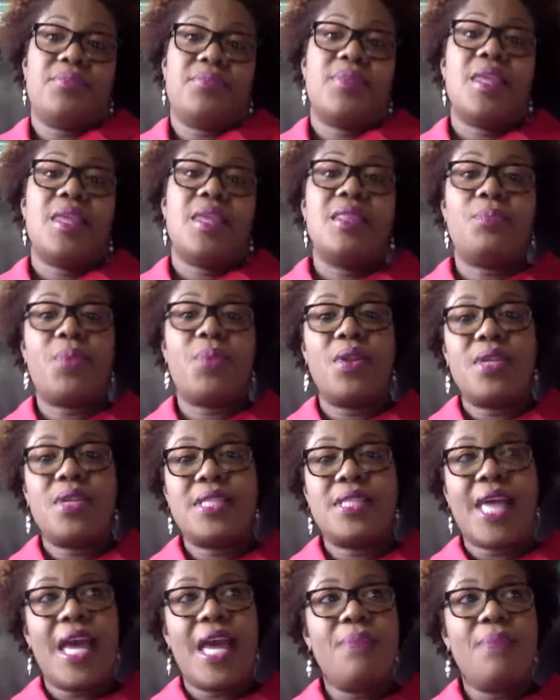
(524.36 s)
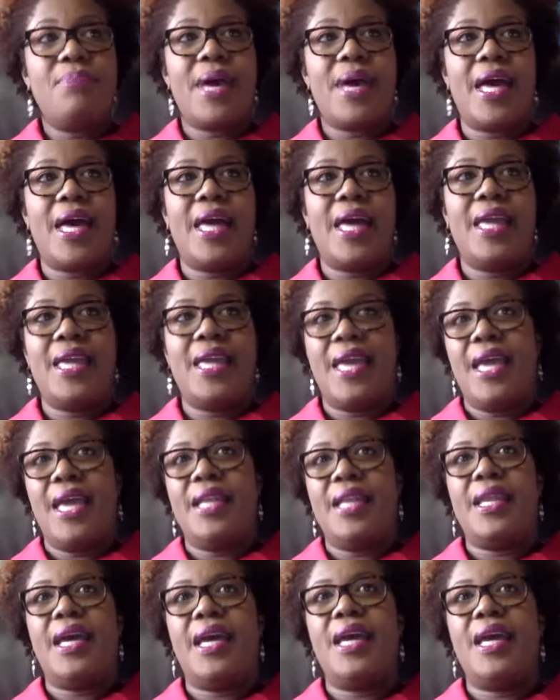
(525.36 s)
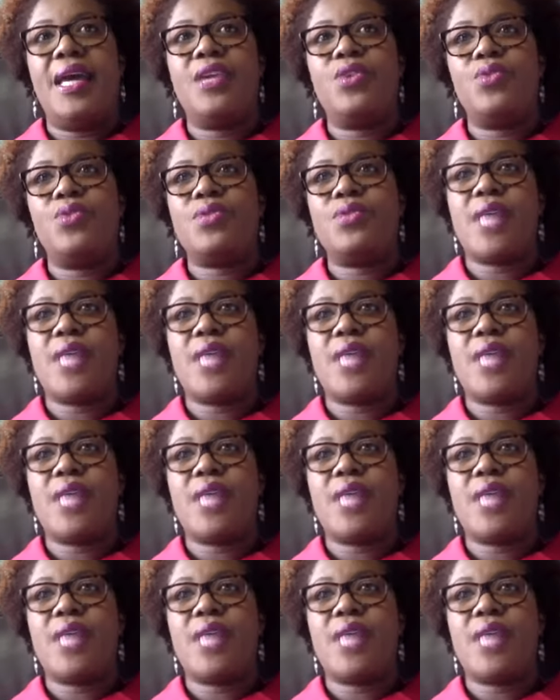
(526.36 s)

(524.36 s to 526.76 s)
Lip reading: The products I buy and I use,